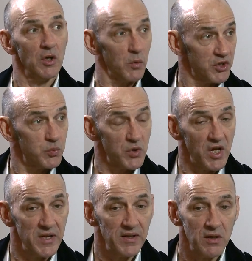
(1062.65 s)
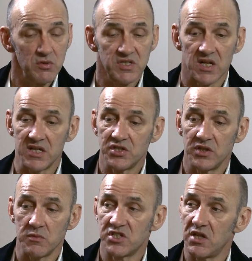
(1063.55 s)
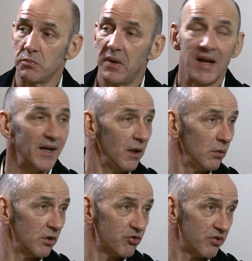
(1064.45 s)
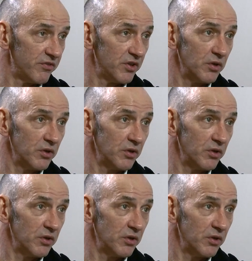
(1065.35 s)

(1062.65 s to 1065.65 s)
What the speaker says: Which in those days, you know, it was so payola driven.